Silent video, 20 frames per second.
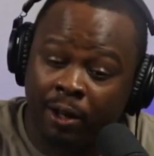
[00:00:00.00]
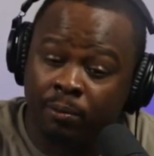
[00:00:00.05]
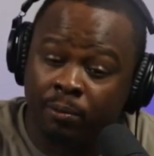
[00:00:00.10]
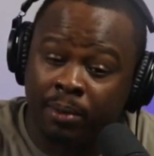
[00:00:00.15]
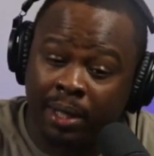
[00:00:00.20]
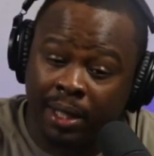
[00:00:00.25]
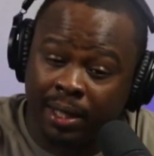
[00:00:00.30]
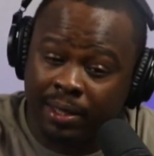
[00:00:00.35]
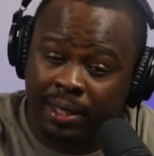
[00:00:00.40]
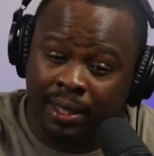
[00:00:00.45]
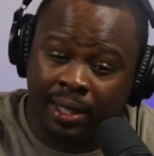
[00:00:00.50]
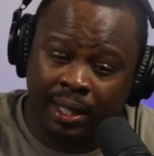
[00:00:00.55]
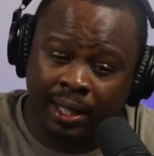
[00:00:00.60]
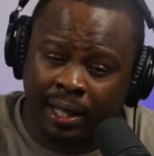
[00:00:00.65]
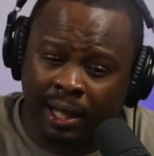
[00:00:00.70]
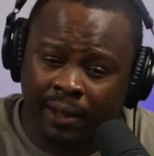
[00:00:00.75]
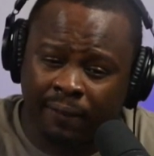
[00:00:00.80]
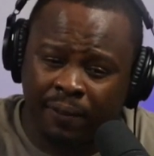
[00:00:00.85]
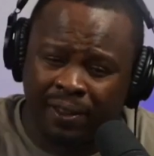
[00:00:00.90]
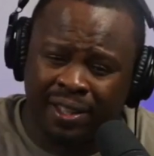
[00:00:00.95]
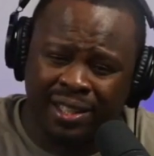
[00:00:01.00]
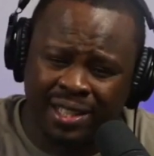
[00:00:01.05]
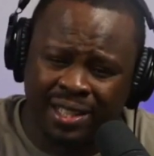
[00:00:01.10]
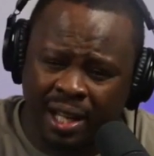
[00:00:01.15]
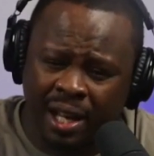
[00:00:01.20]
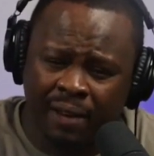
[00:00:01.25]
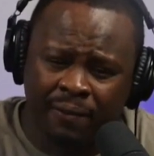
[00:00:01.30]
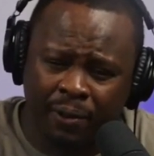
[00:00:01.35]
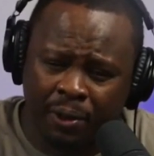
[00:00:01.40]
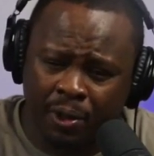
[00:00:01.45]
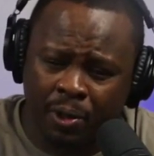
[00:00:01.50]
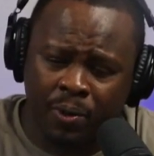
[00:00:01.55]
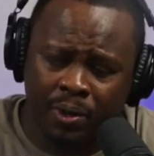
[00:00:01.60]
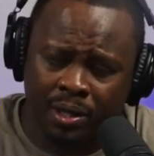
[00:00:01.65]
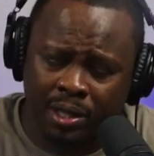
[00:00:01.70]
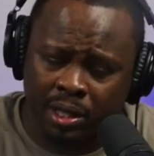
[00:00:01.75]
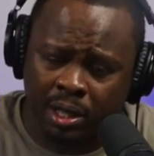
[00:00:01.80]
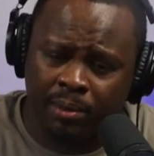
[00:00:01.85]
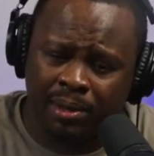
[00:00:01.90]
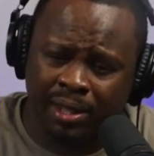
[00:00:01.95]
to get like philosophical in
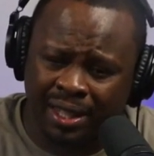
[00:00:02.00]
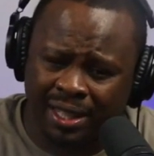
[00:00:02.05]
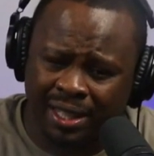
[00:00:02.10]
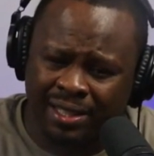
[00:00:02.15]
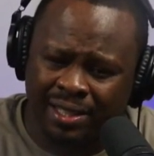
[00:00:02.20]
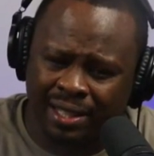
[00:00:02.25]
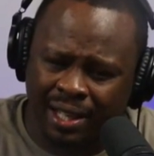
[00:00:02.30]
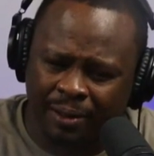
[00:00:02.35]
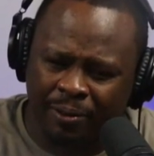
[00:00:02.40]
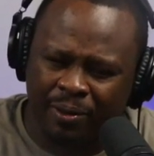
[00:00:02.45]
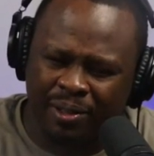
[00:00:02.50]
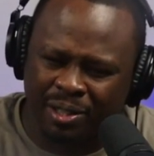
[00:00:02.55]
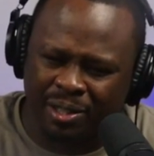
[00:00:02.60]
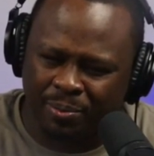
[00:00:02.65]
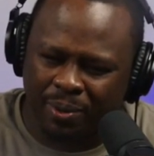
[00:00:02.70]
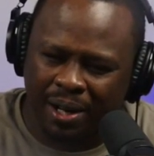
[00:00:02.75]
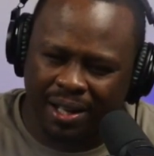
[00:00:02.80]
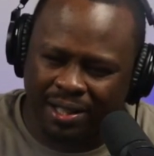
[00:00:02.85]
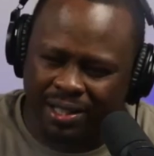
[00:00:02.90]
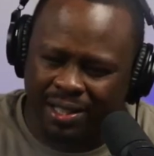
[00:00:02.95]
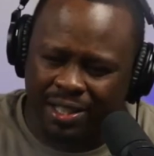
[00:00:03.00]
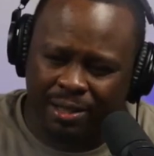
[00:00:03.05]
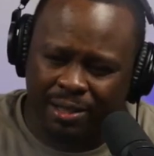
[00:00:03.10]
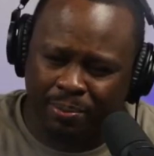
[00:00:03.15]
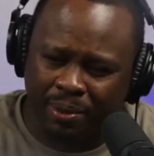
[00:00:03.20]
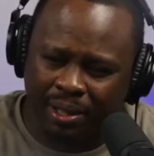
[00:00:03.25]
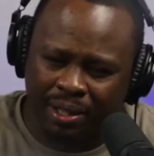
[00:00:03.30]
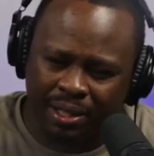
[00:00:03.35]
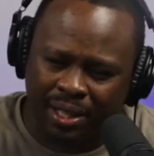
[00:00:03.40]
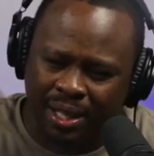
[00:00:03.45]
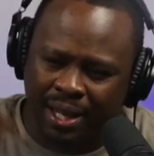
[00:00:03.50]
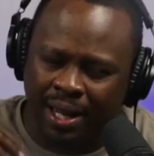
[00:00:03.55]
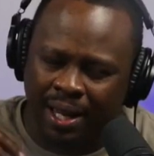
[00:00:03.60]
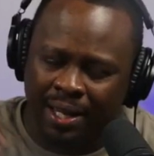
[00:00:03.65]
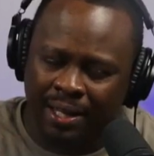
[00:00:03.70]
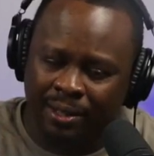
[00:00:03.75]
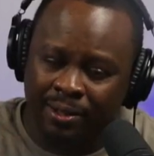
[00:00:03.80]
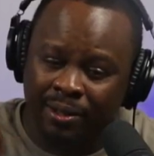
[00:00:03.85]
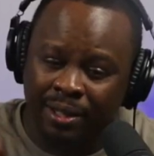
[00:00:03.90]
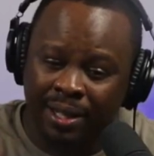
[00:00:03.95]
some of these like responses, but
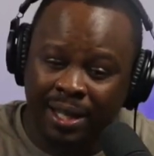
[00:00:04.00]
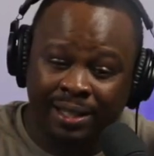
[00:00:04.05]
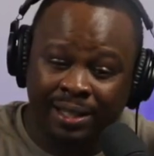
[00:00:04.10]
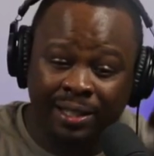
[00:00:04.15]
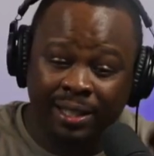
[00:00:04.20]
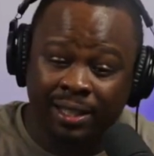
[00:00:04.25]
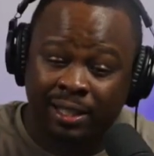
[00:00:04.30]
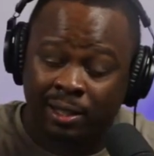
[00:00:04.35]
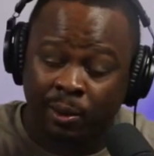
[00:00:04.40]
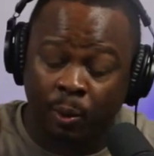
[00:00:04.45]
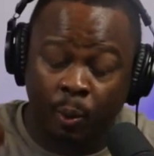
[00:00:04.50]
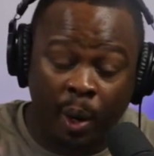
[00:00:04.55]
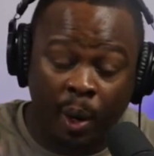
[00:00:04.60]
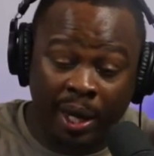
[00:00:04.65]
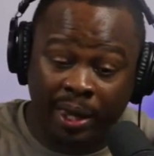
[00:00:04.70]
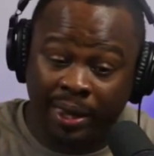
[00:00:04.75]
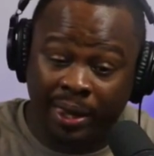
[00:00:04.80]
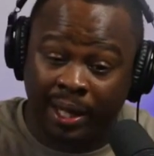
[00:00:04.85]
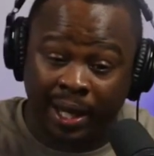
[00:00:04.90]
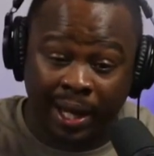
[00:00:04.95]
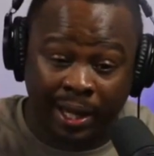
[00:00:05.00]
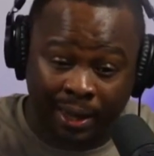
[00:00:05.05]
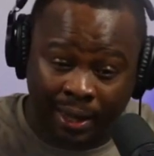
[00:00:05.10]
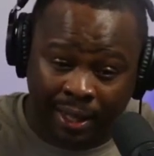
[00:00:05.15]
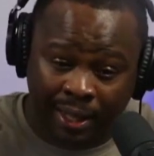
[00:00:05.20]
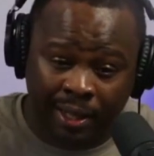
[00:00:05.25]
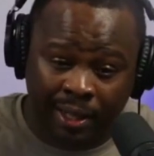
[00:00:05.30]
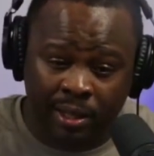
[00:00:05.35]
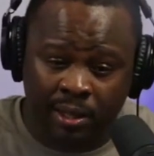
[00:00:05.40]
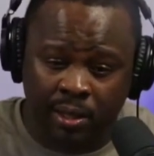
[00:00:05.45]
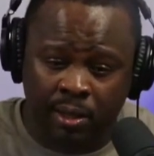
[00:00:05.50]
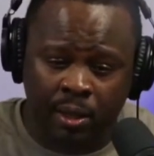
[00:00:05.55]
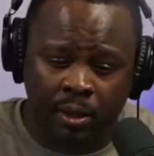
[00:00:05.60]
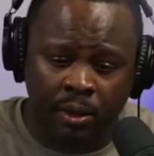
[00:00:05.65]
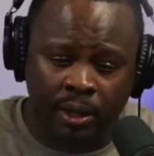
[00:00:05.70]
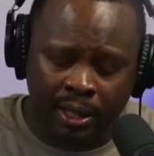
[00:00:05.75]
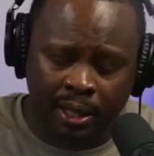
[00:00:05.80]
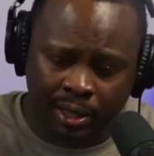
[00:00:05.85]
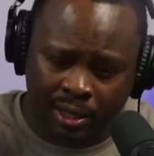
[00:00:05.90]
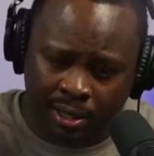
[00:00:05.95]
it's just the way that I think. So
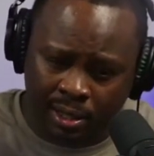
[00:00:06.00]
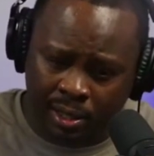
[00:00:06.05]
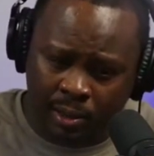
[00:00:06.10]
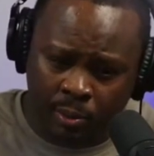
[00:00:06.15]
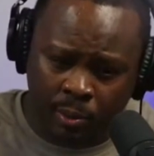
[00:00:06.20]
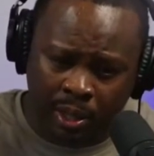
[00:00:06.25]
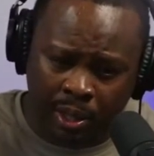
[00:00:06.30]
like this is the way that